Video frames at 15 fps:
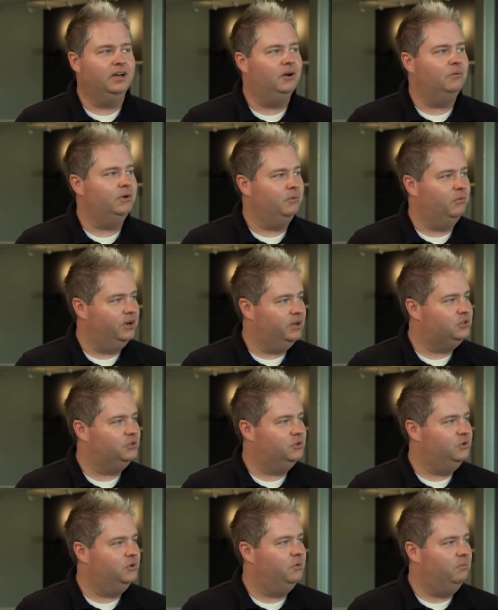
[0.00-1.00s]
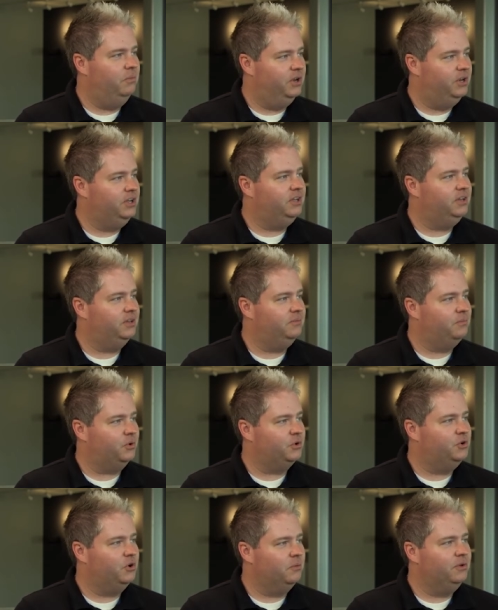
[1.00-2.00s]
We went into bidding and
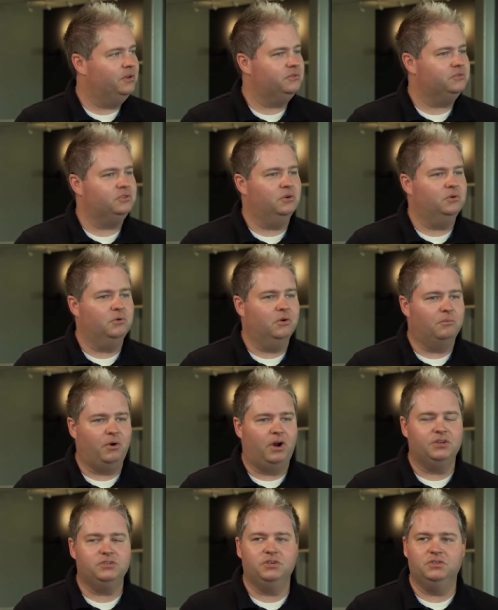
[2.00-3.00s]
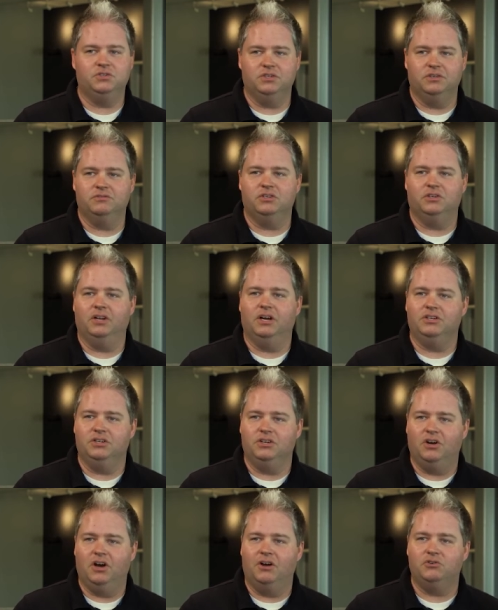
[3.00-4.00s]
procurement, so a process of
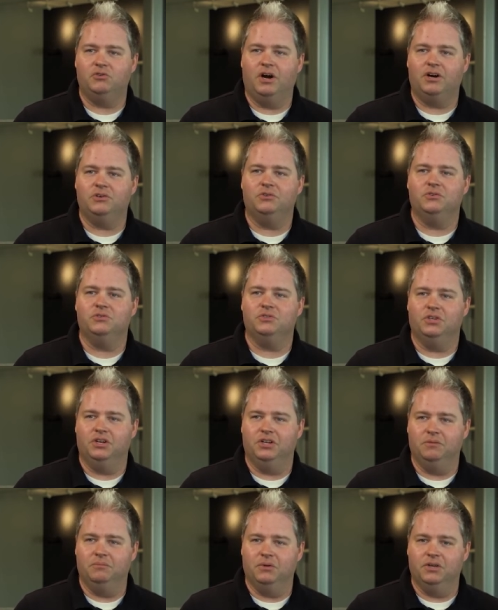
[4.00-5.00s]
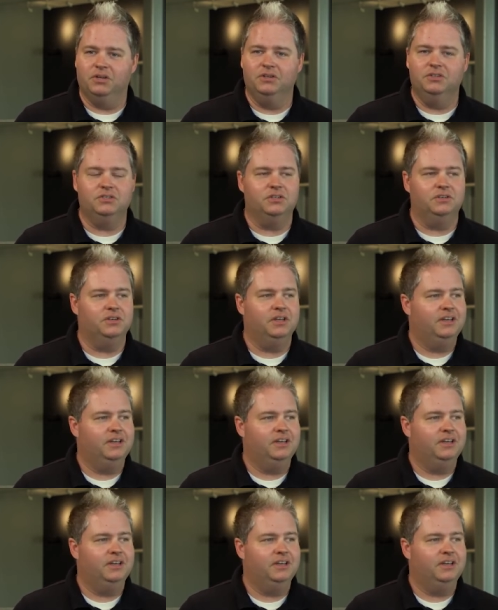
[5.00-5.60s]
selecting contractors, getting bids, and